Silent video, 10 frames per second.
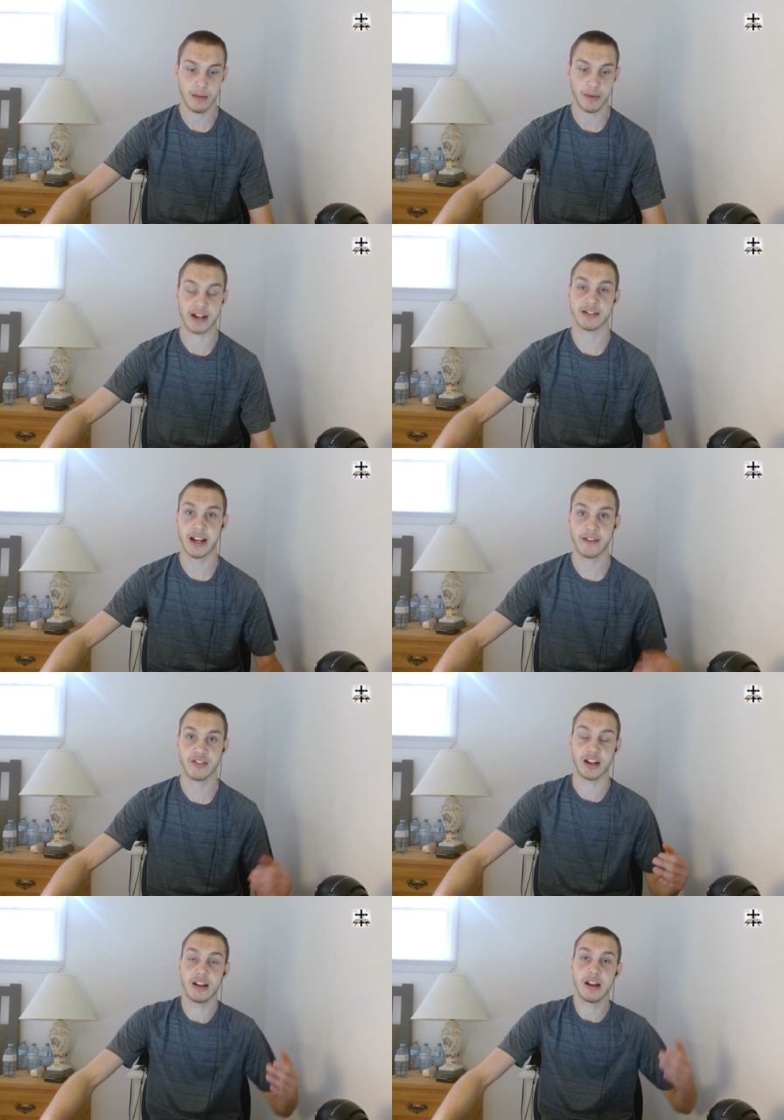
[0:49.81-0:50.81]
Because like I
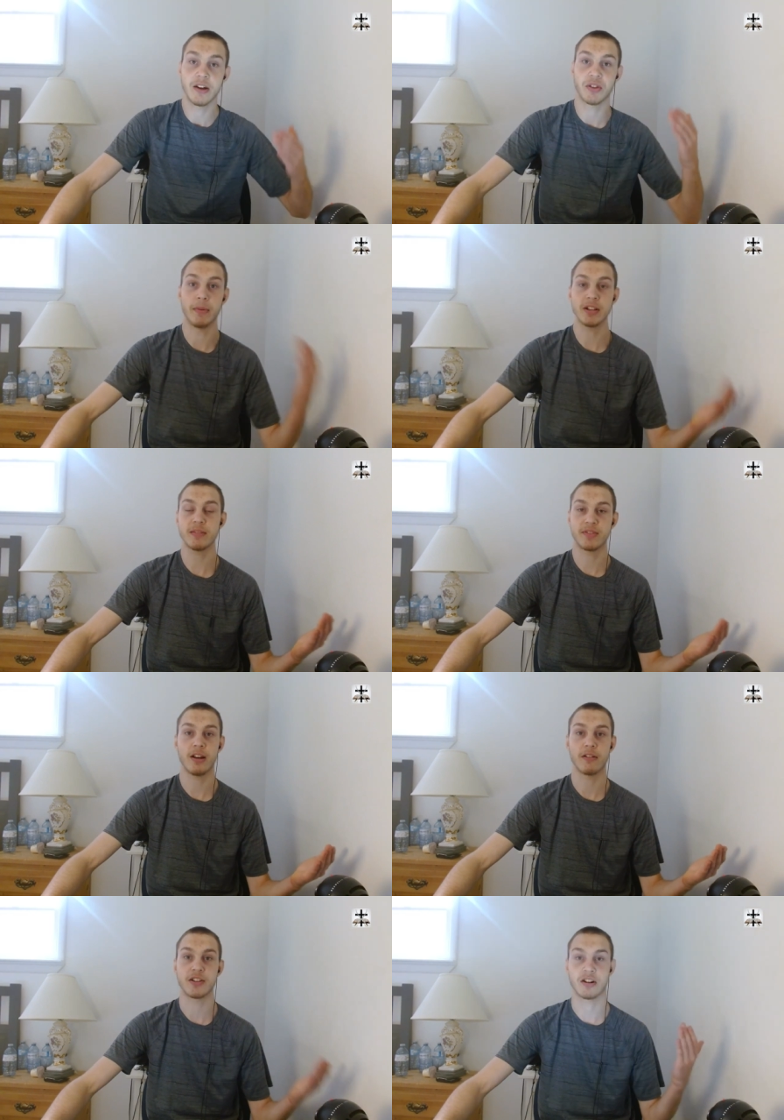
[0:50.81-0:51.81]
said, the Muslim
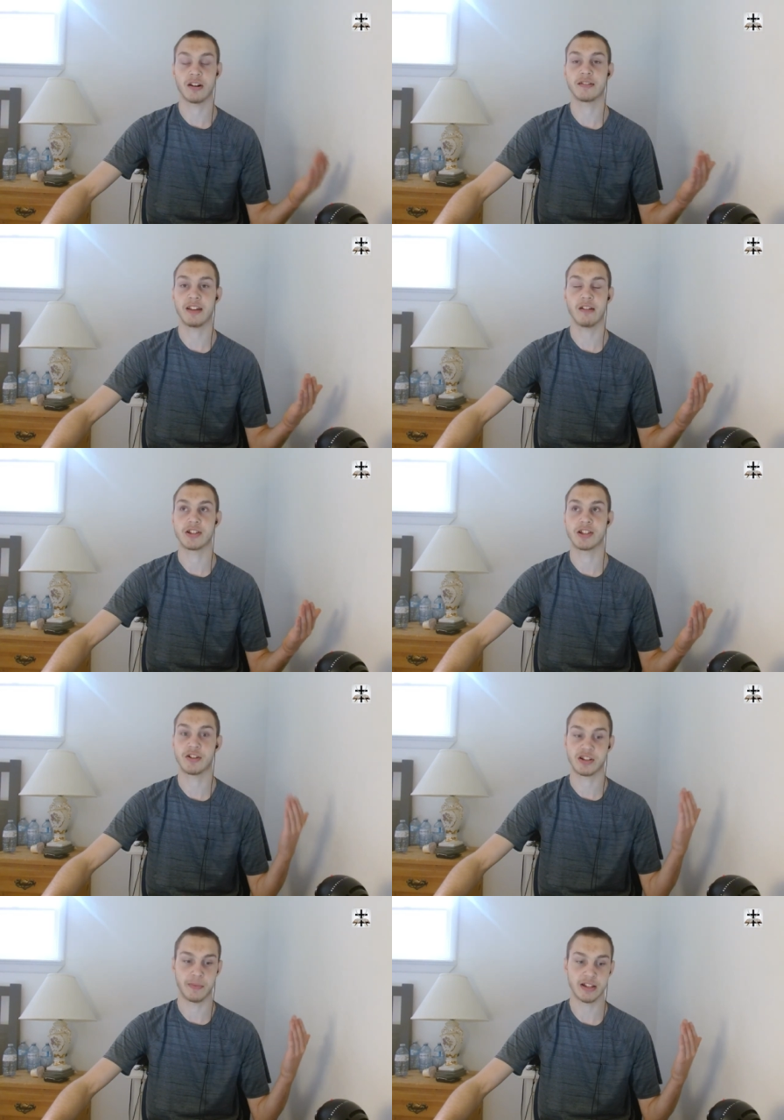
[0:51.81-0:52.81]
terrorists are not terrorists, they're
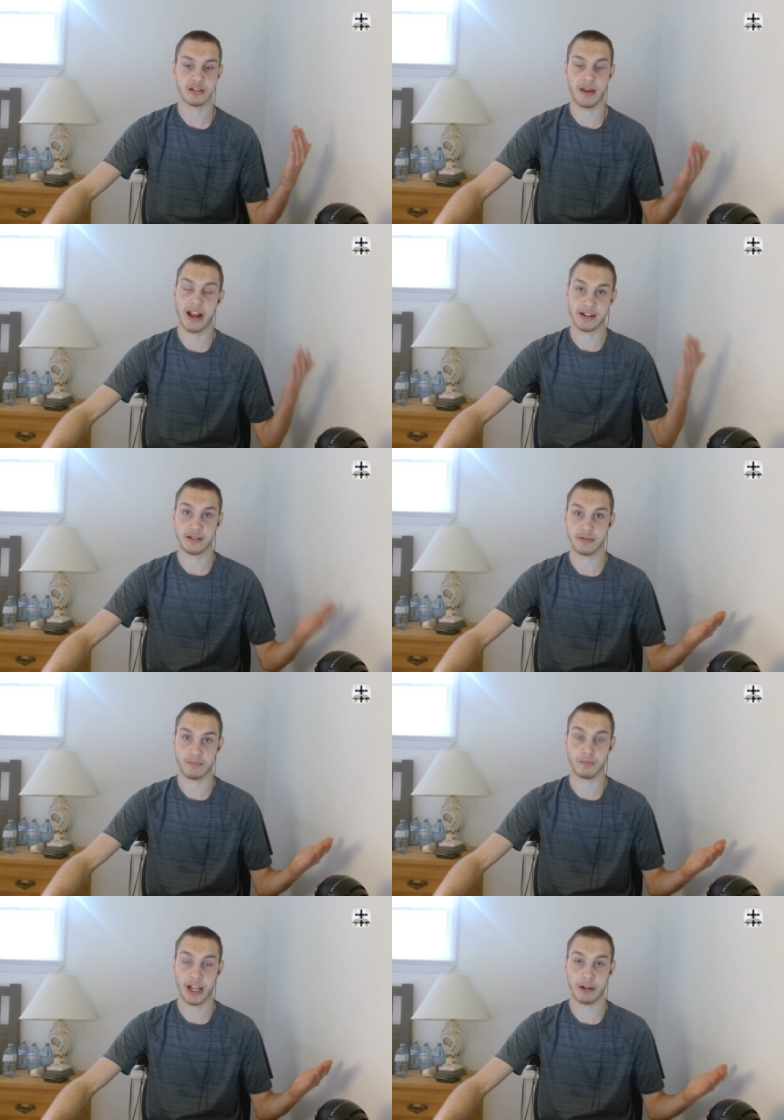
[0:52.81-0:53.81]
just Muslim. And
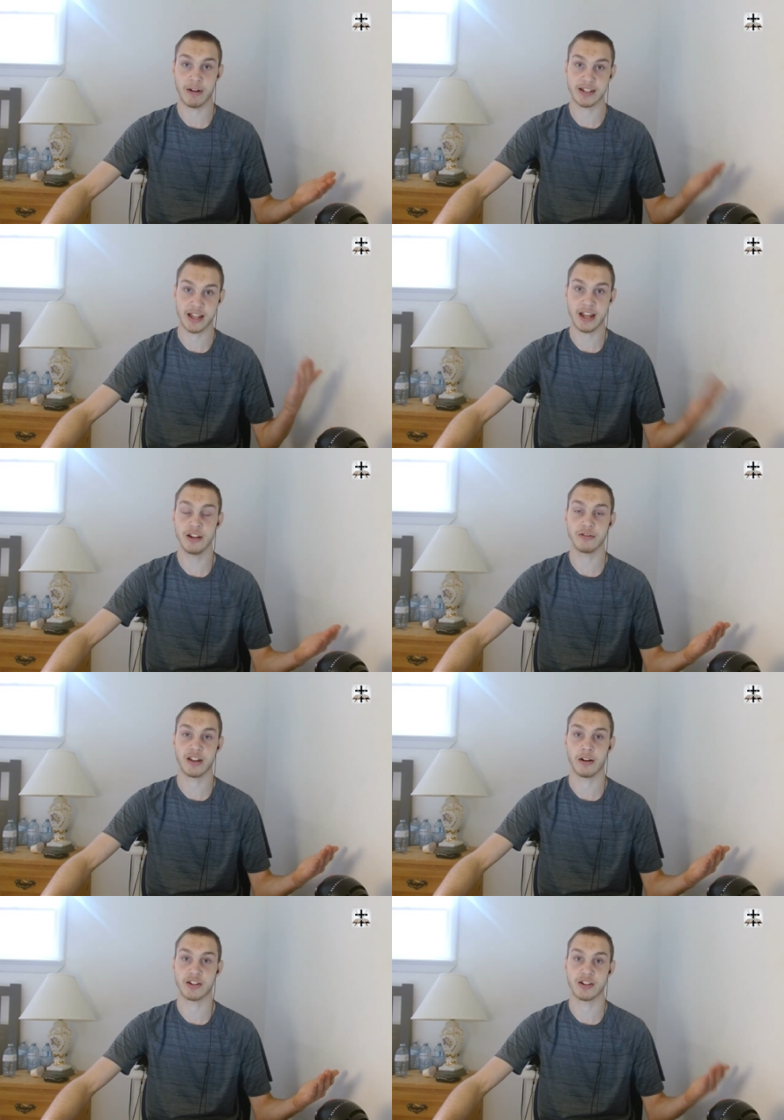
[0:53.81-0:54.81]
likewise, the Hindu
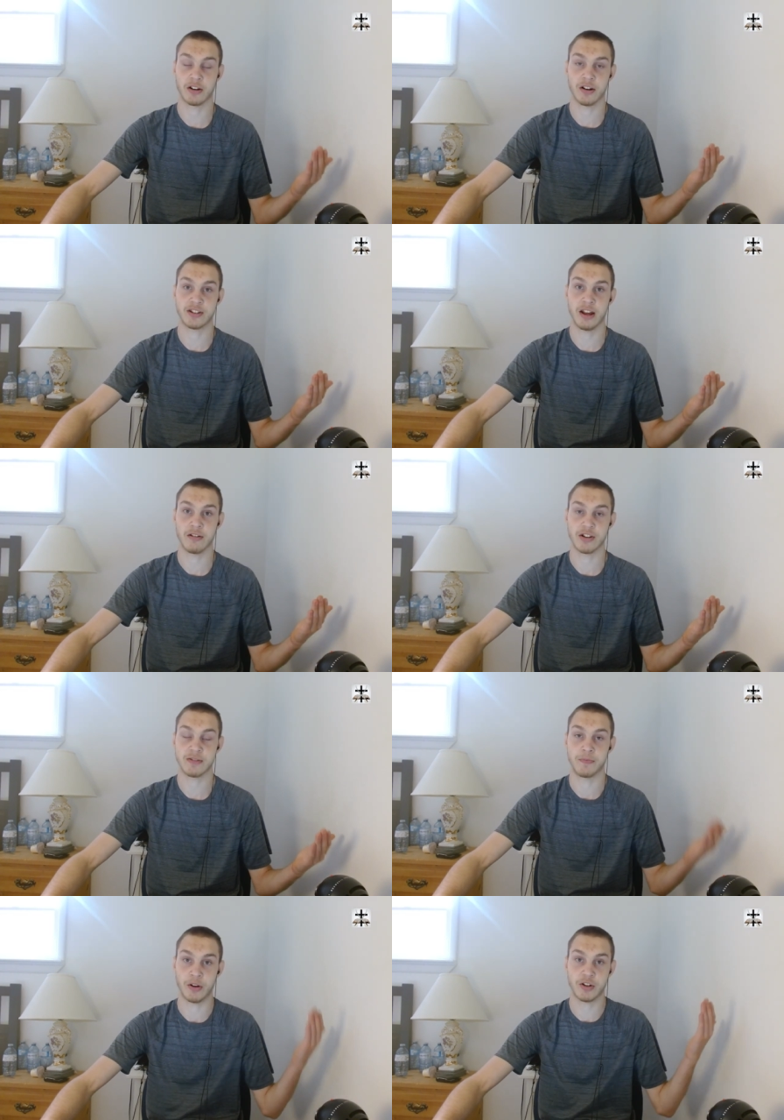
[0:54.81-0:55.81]
terrorists are not
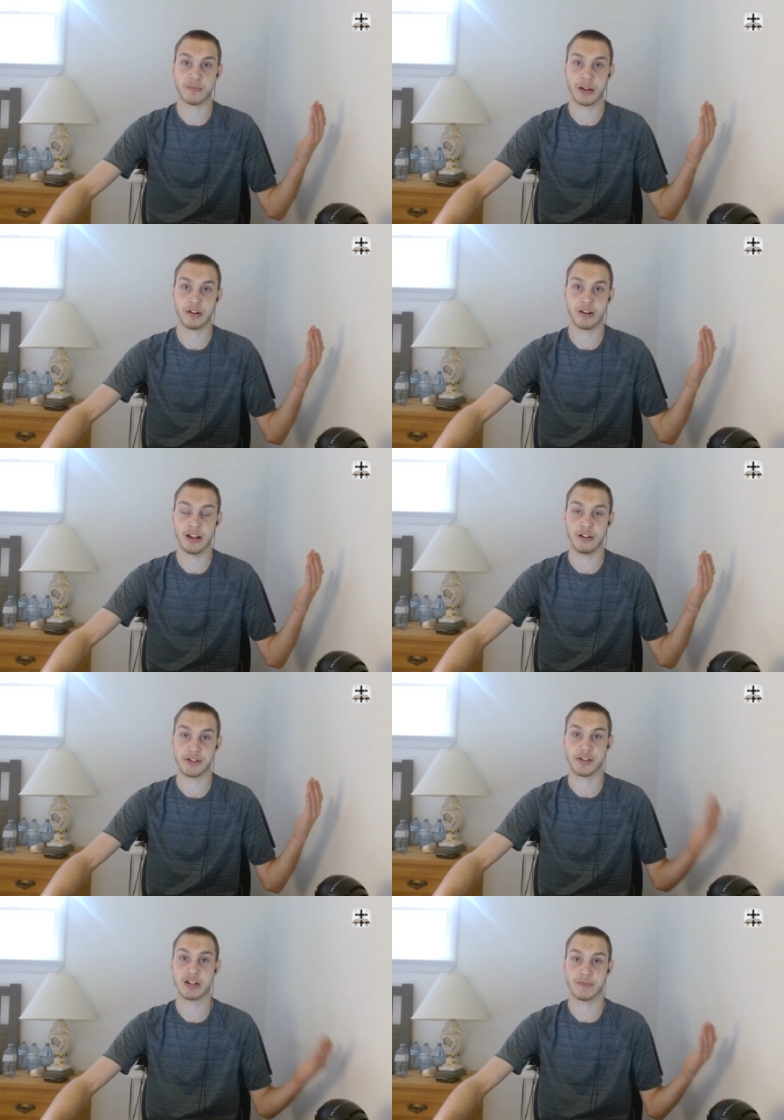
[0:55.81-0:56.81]
terrorists, they're just being good
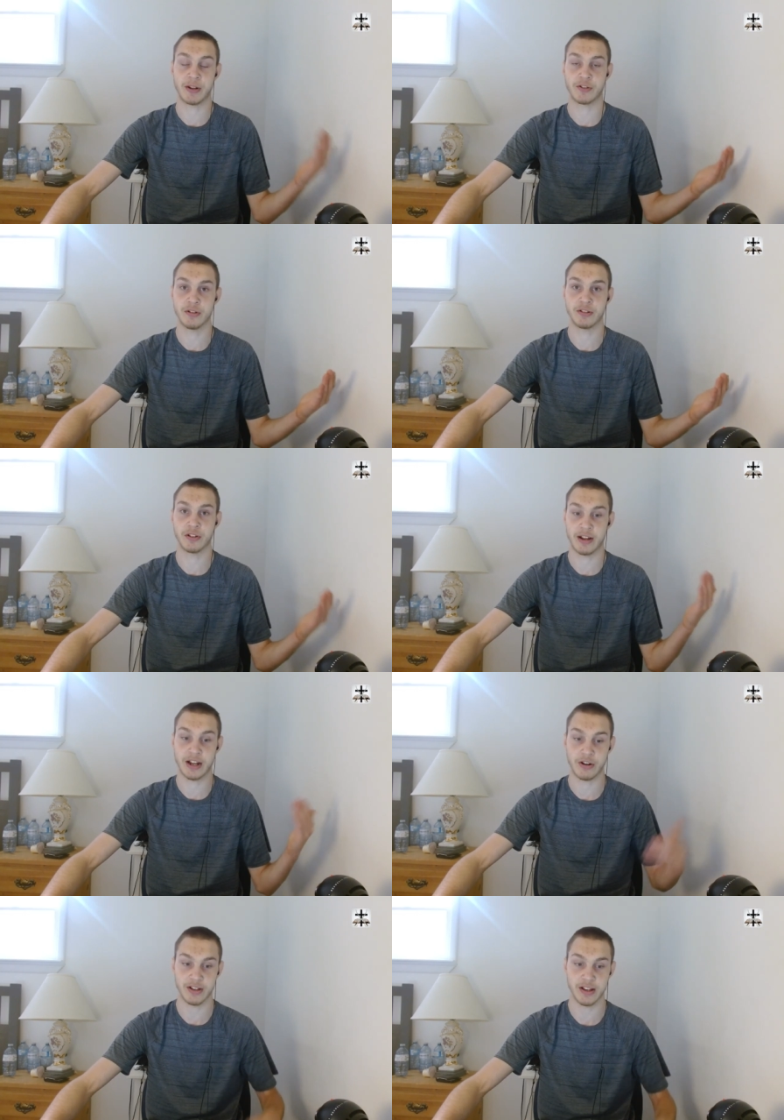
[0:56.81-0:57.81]
Hindus, they're just being true to their
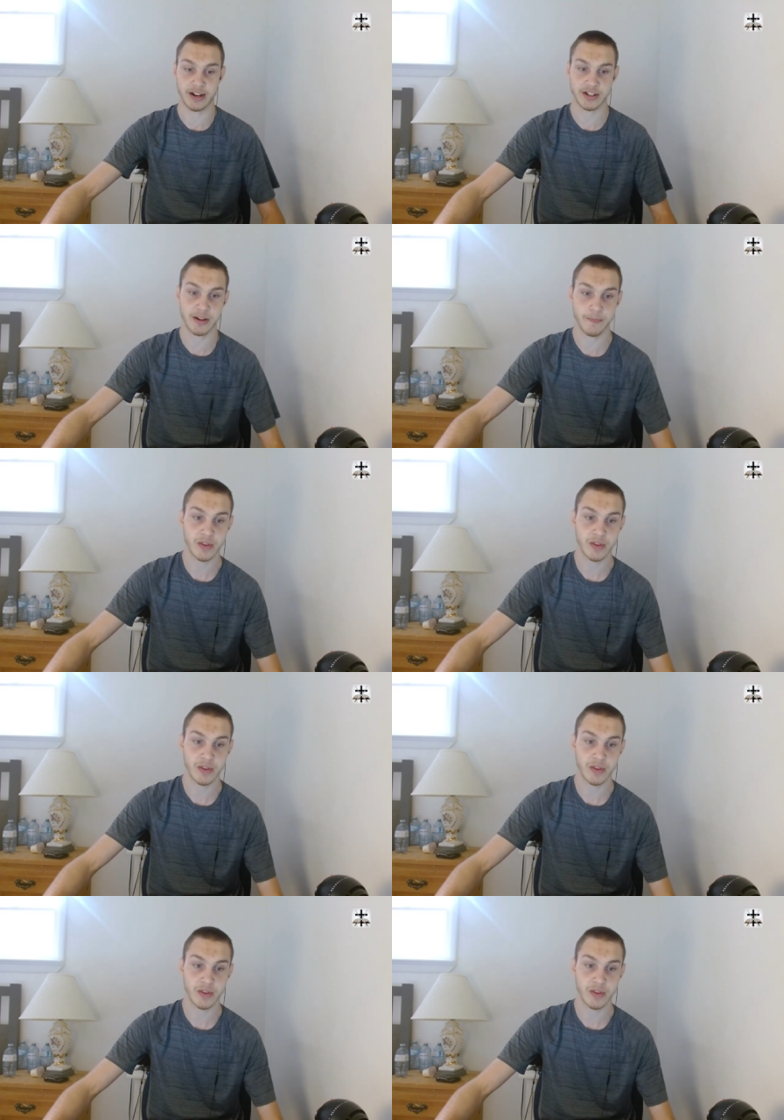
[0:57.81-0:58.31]
Hindu texts.